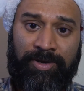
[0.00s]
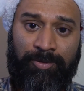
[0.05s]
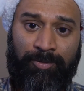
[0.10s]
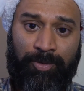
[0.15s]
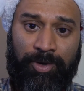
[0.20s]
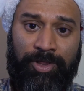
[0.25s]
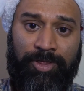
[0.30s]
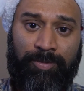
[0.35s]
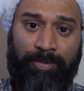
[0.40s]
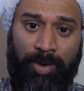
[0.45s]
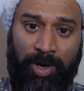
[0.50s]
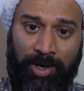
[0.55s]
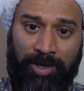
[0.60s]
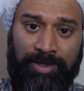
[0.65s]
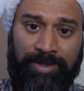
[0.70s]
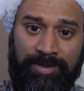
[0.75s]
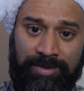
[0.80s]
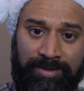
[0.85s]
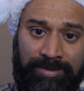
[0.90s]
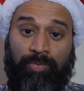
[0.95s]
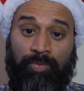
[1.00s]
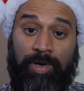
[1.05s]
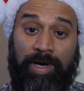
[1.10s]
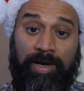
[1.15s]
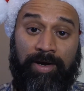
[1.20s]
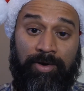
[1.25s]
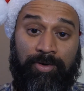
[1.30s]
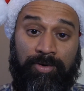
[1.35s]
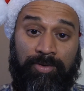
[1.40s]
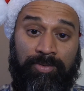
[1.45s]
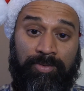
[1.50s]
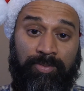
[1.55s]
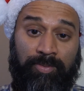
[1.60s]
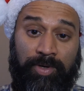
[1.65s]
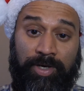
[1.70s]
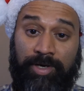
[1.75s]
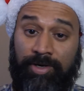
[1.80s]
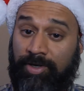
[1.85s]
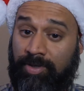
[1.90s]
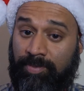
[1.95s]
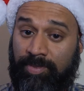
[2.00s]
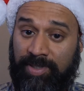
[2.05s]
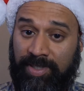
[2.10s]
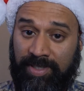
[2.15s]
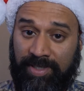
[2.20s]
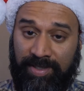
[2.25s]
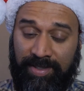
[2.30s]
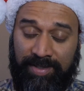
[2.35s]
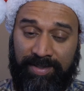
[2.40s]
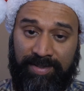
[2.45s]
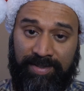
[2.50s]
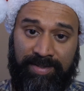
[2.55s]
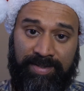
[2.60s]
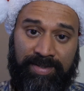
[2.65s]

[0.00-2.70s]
with Martin. Well, where to begin?